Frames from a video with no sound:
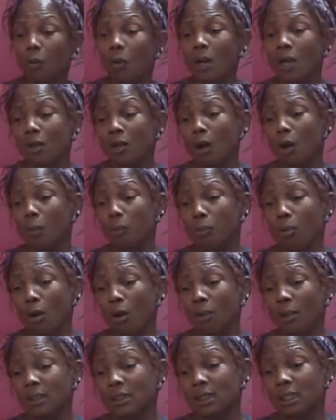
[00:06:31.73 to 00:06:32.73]
What
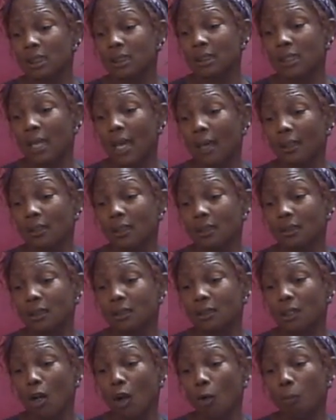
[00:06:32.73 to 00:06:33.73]
GoPro is this now? This
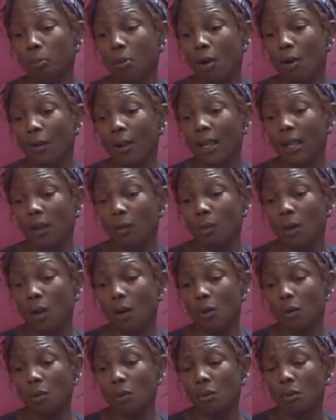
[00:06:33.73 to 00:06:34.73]
is GoPro
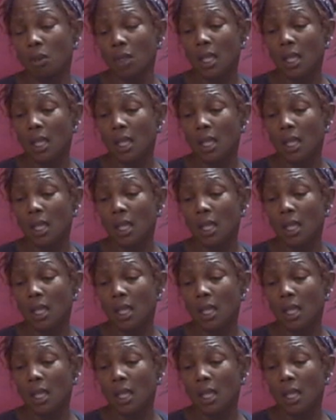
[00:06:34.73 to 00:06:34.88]
Hero.